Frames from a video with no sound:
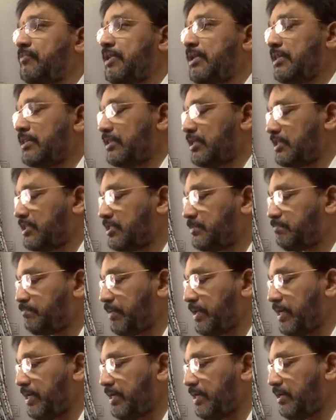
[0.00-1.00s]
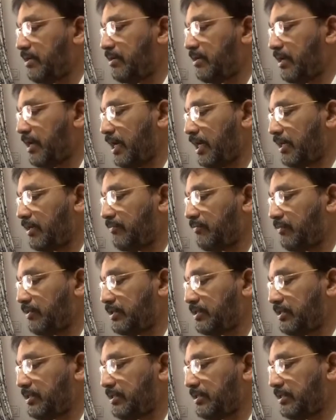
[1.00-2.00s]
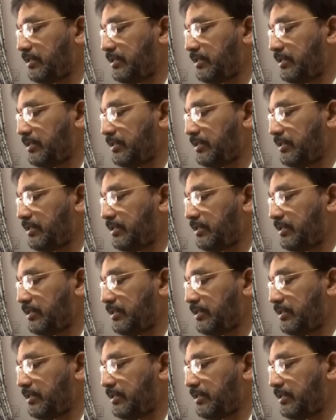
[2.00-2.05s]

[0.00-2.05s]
The speed at which